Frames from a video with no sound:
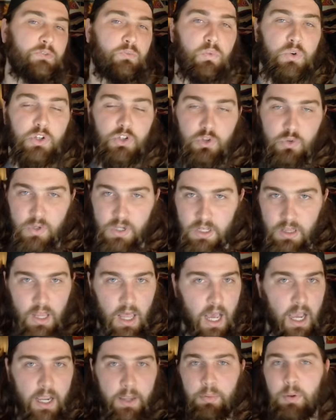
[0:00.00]
retreat
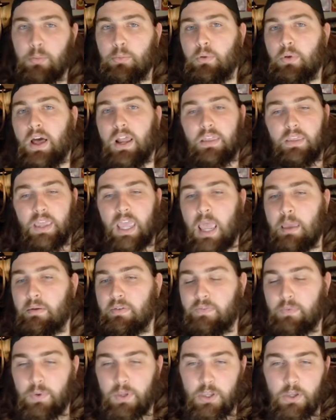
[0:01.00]
lock people out of the game if
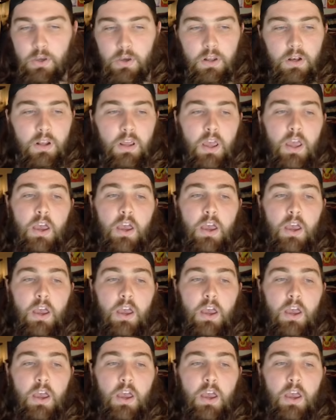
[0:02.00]
we could.